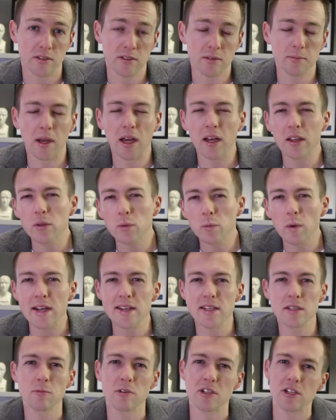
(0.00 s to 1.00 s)
some other
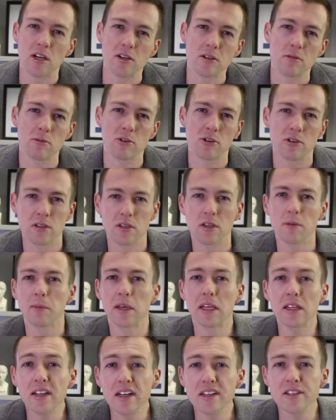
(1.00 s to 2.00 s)
ways in which attributions can be
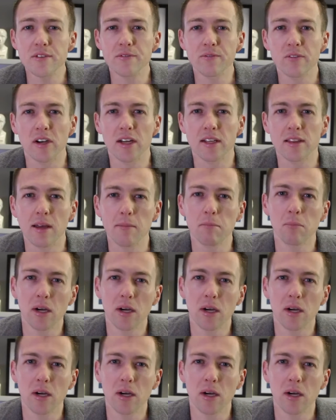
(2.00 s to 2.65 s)
classified that